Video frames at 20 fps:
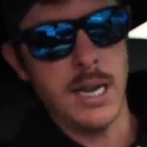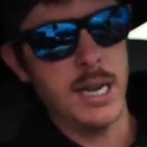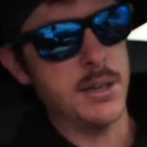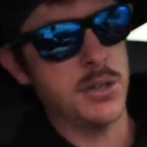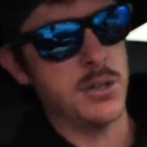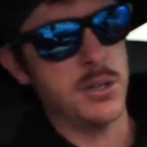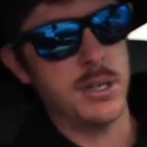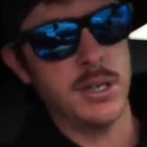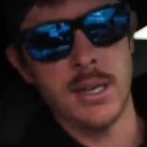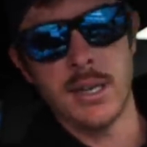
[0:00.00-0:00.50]

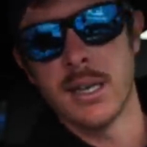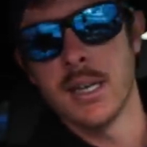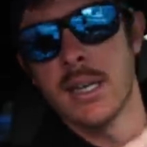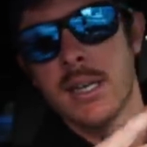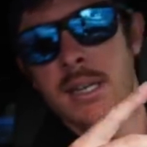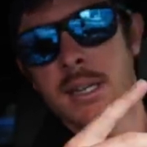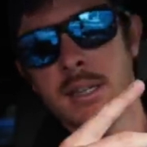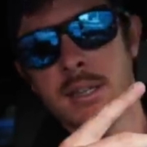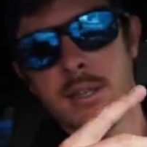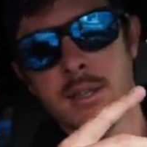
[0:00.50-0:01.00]
Actually,
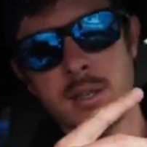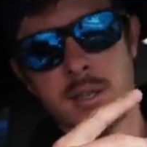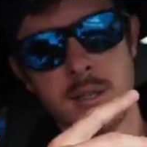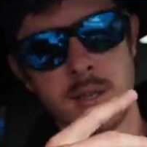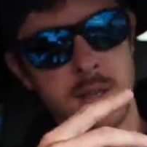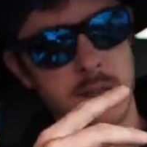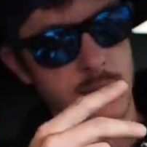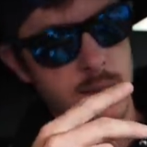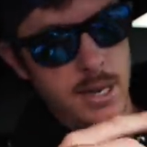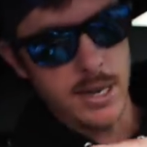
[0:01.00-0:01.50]
this is
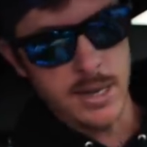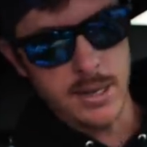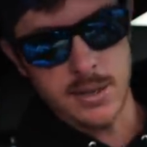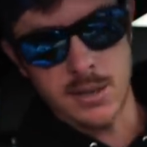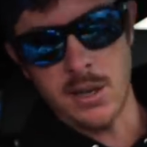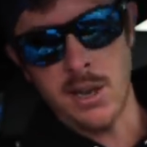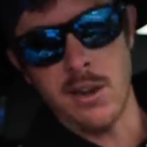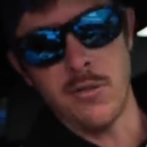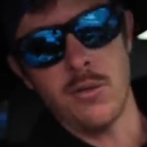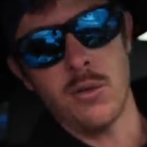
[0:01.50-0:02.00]
the second
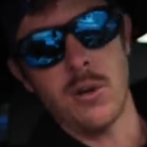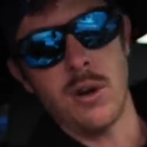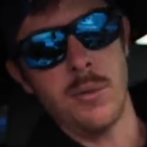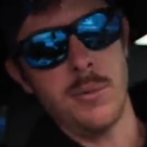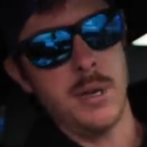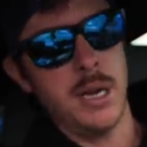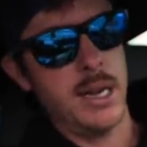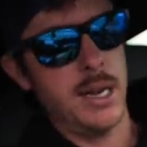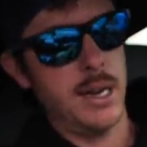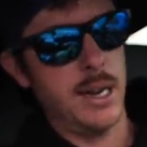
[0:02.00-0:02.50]
software
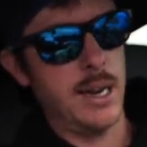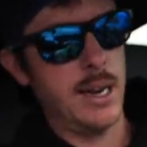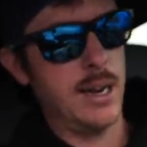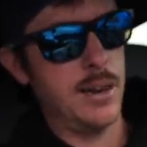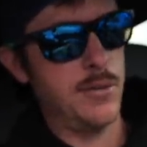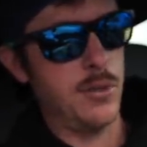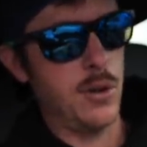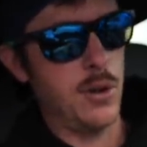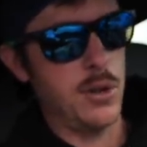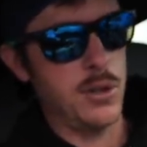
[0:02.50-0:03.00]
update, and
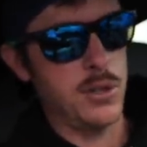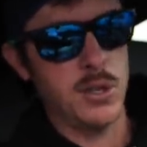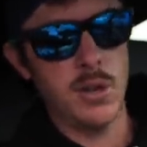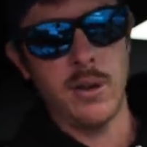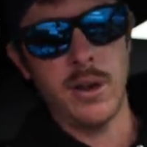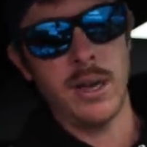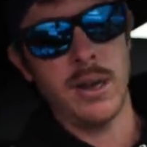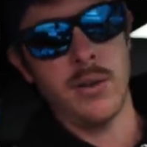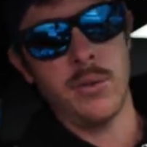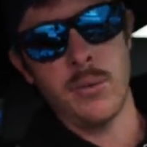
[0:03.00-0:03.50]
I've also
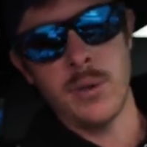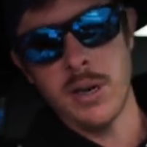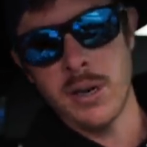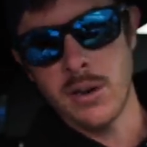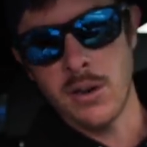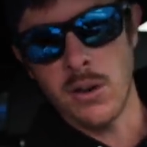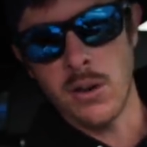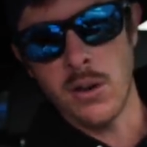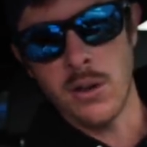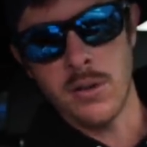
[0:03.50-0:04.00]
had a
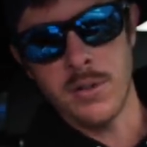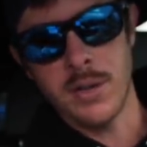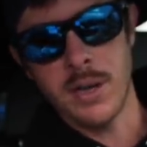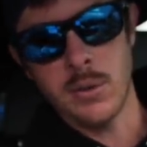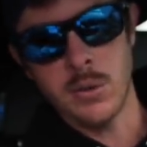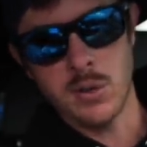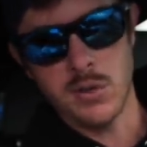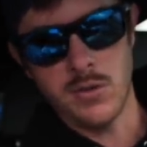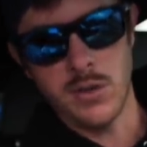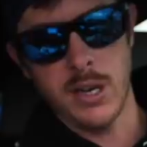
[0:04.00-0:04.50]
recall that
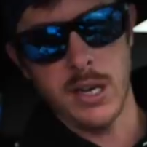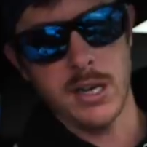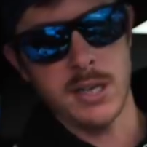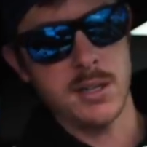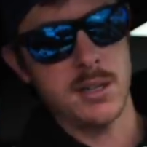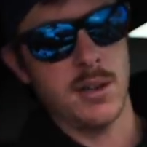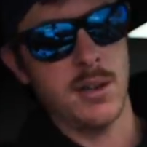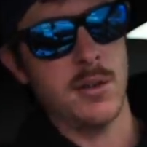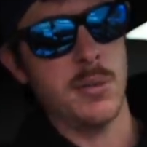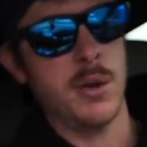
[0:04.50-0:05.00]
was
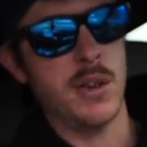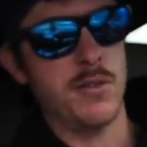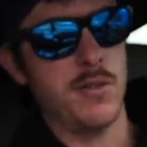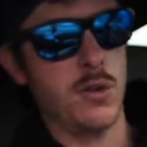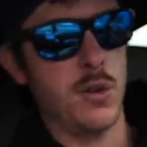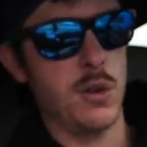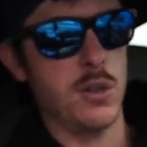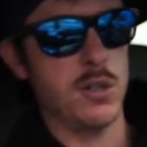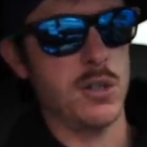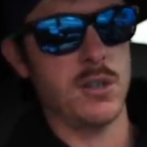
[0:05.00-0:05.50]
fixed on my
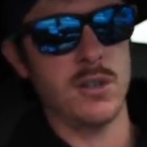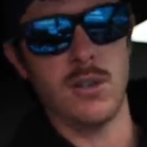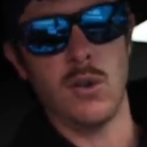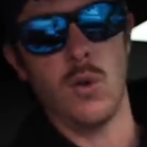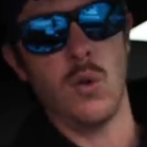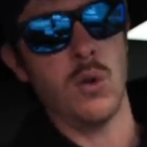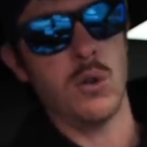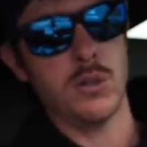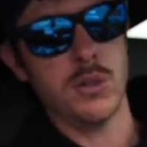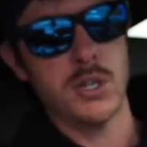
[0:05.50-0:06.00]
first
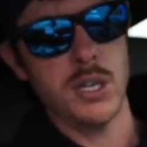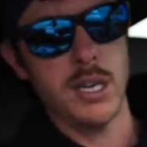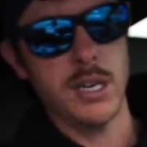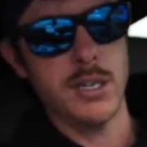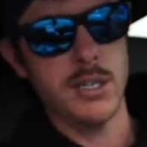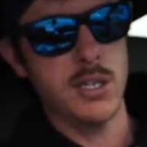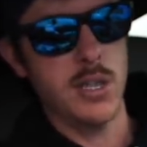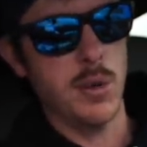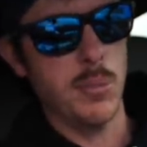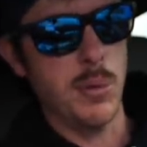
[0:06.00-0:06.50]
oil
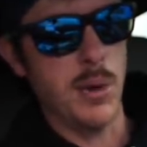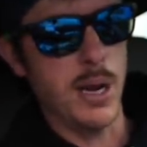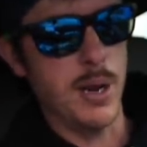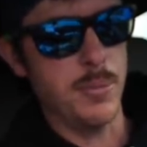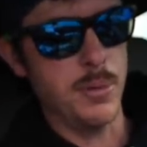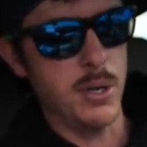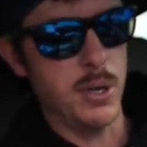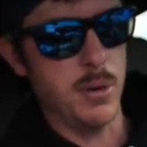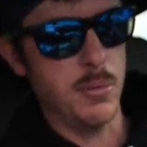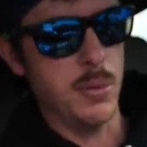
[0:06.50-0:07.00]
change that
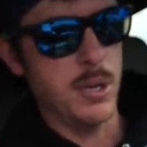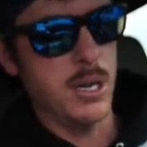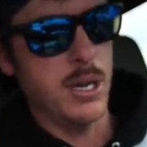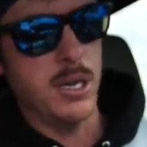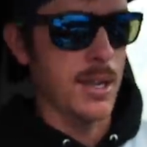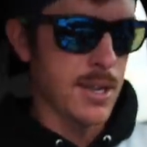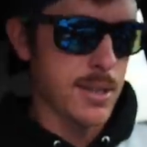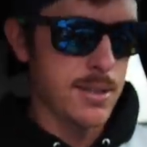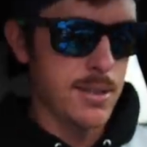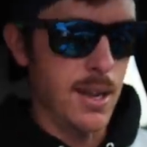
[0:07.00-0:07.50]
popped up.
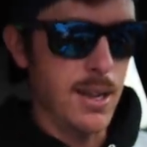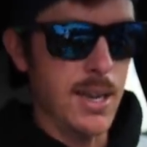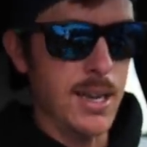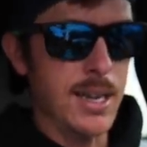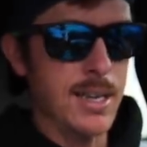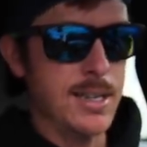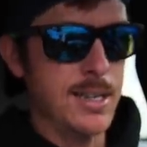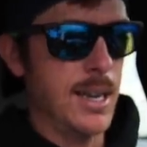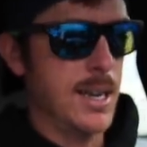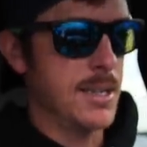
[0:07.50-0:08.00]
It's not like
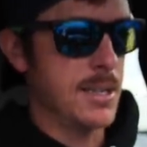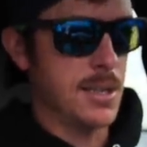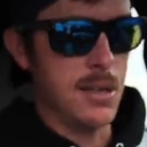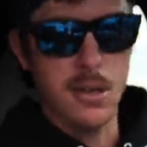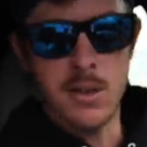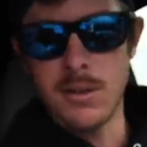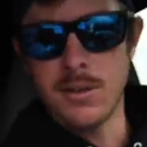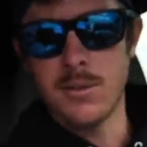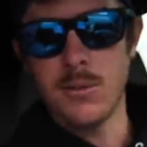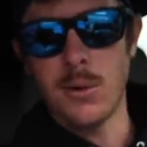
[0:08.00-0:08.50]
a
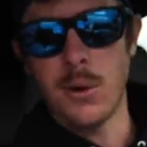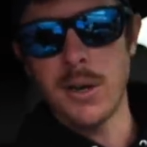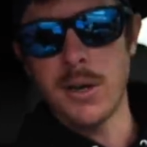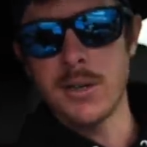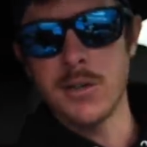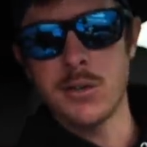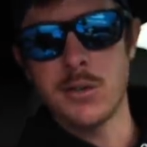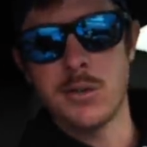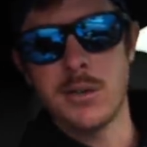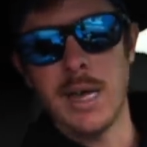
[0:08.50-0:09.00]
Tesla where you
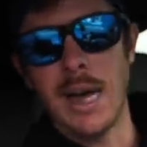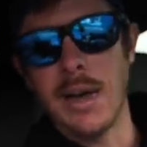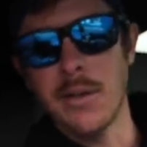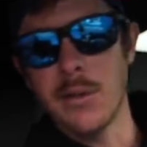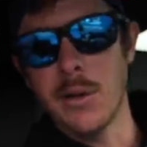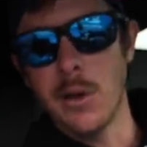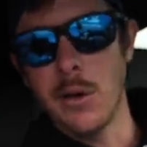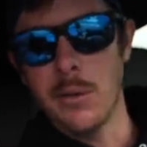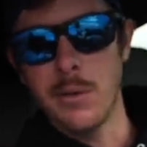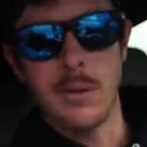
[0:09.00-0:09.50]
can just
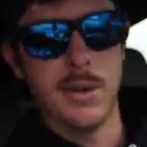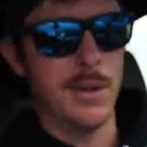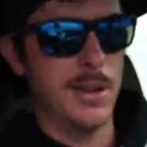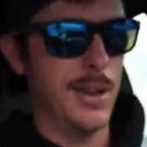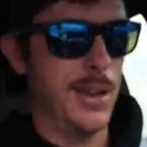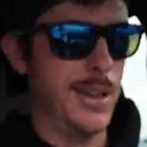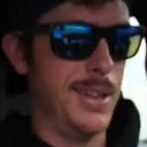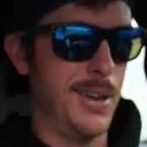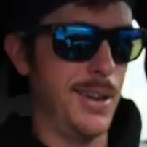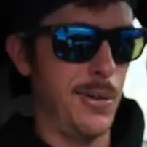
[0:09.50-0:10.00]
download
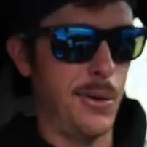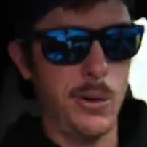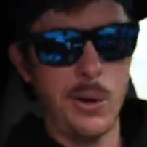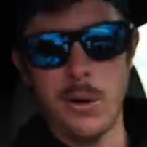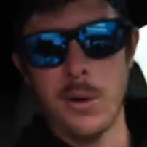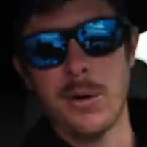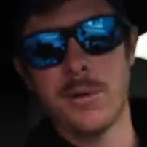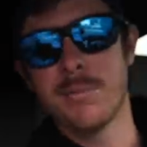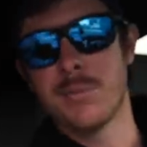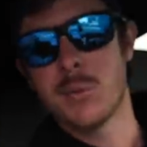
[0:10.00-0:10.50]
or
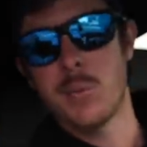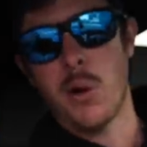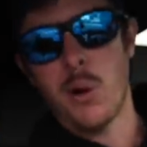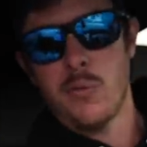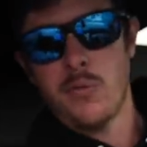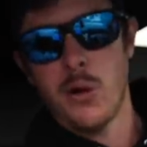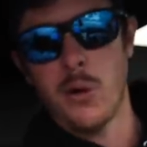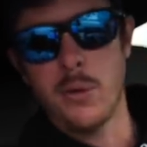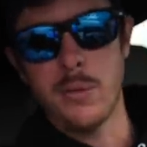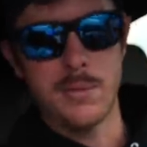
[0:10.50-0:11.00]
your
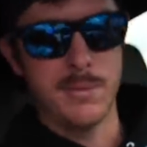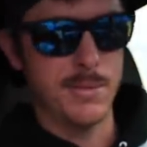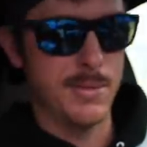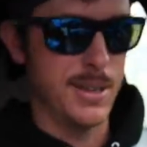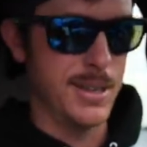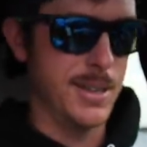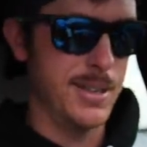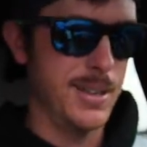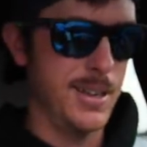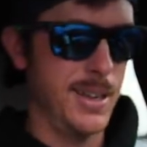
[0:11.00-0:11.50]
smartphone
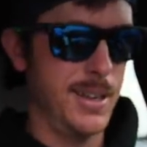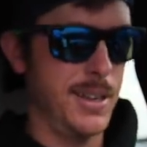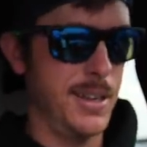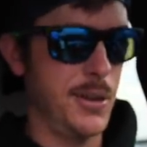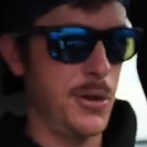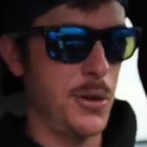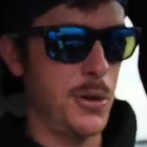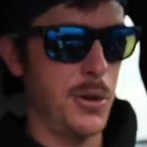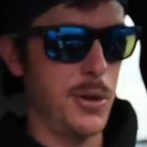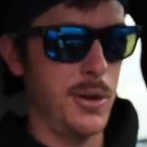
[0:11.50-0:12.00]
and then
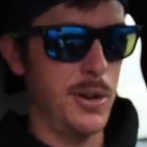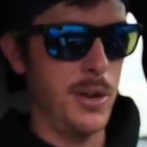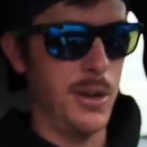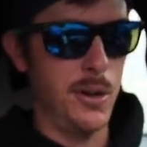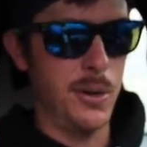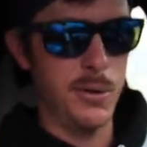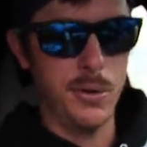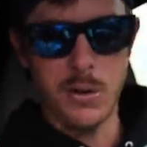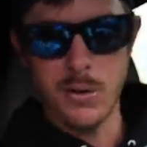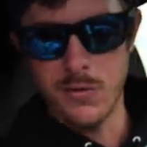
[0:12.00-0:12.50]
you're good to
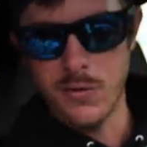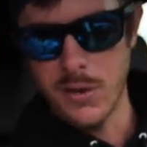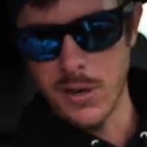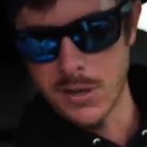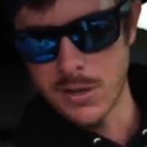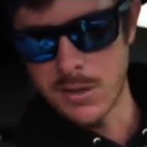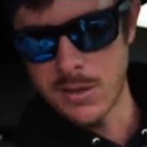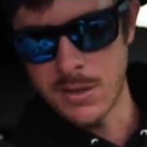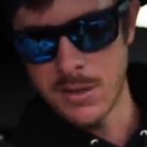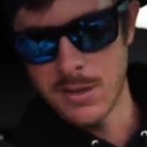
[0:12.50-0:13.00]
go. You're
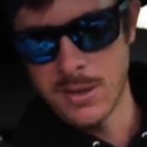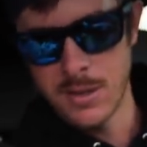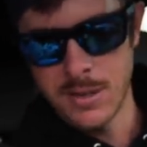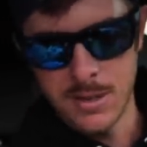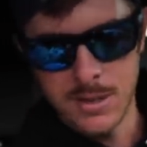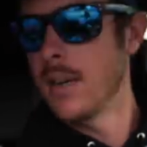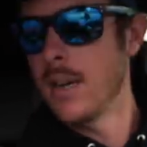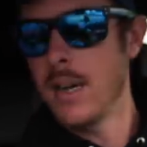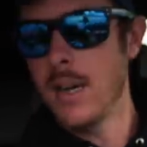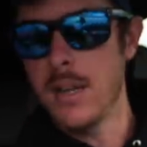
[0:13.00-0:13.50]
fixed.
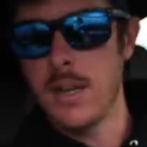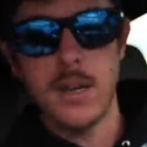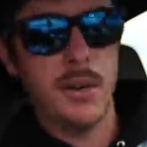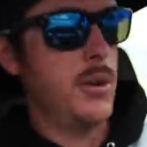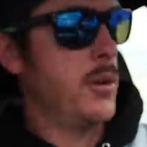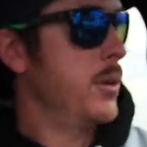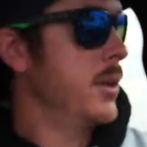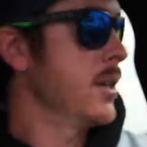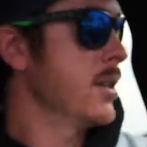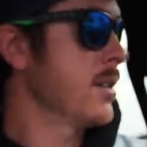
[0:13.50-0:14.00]
All I
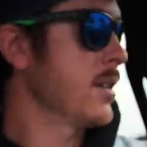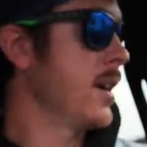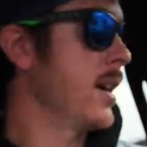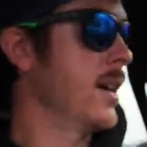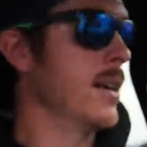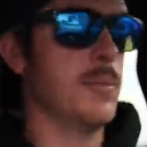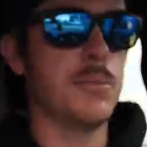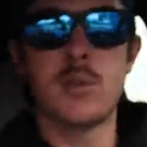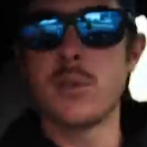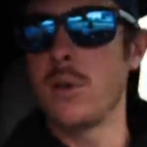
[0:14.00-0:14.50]
know is
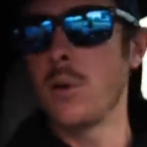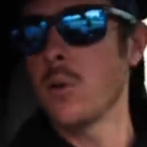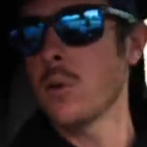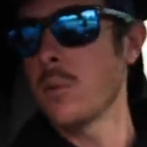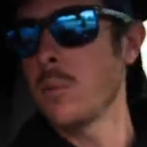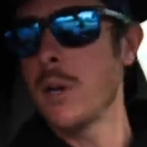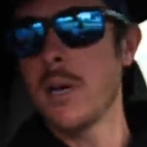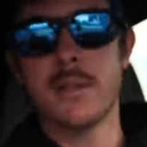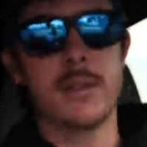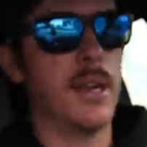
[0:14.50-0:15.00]
I am stoked
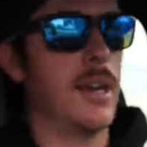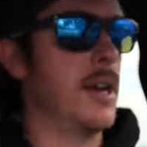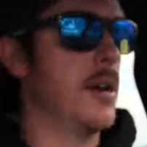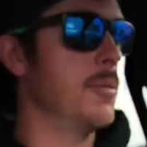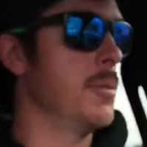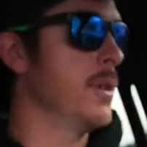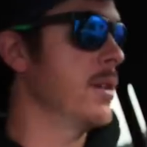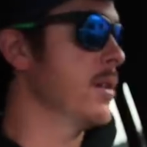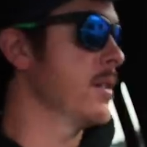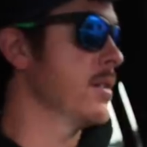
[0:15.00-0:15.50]
about that
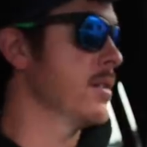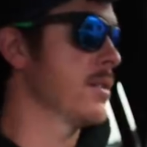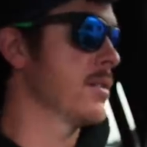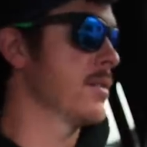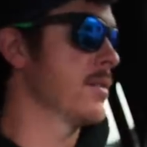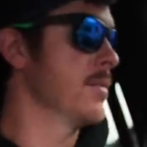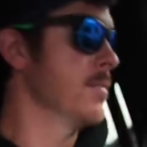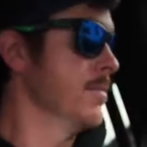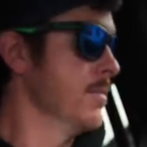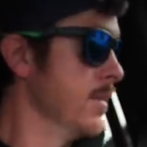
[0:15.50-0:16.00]

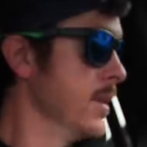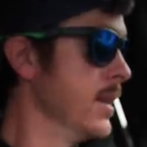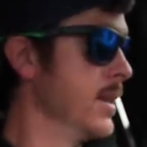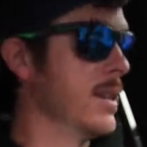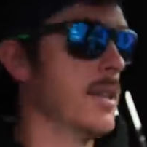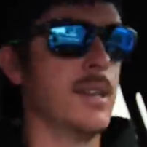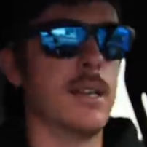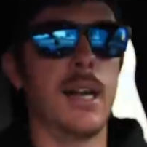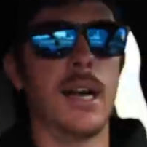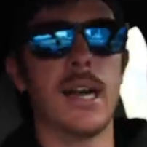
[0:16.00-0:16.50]
because
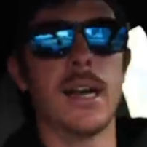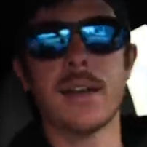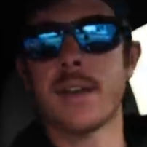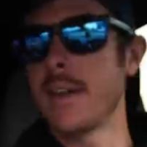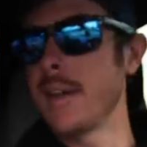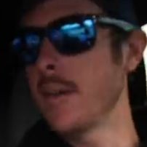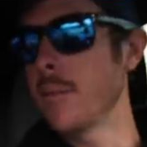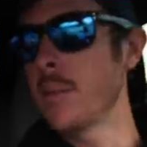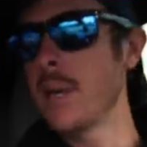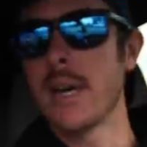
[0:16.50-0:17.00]
I
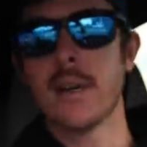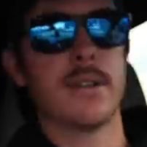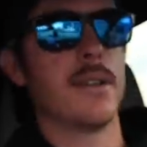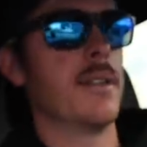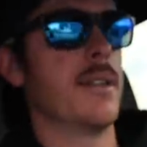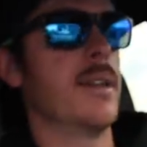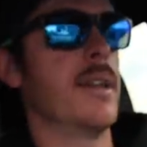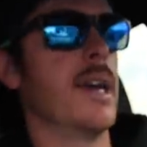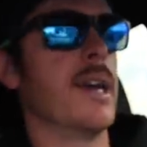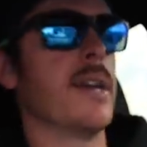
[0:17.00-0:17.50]
can get back to
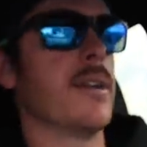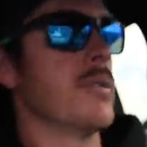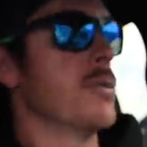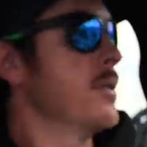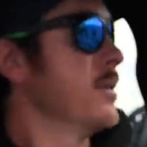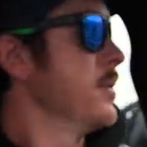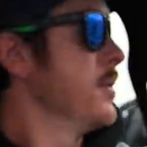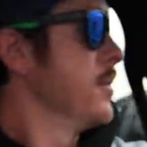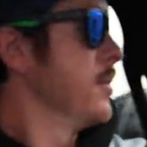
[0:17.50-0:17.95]
the dangle.